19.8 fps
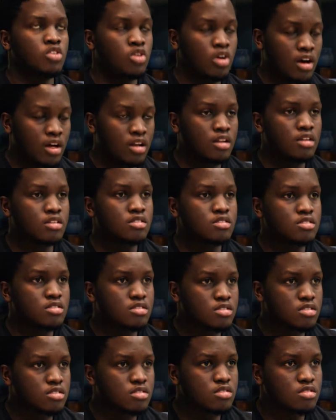
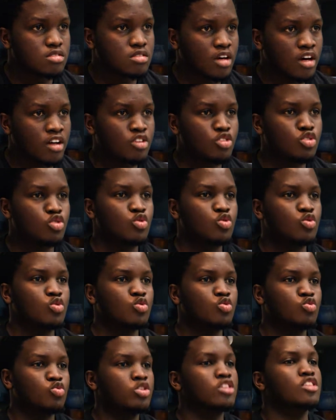Ugandans can do
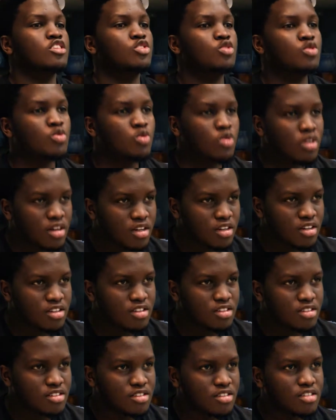really good work
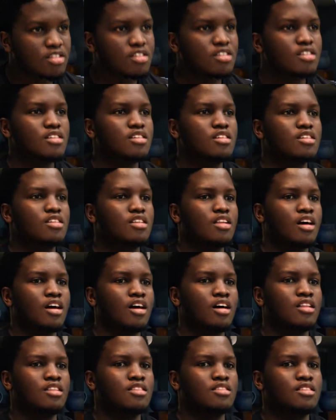
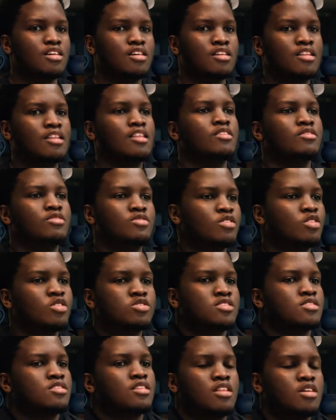uh, and they've
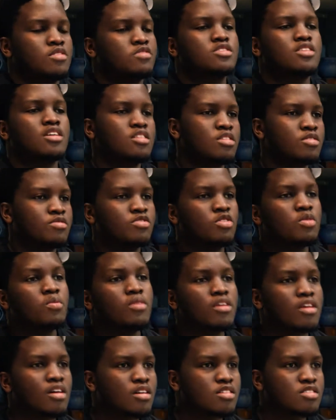also, they've studied from here.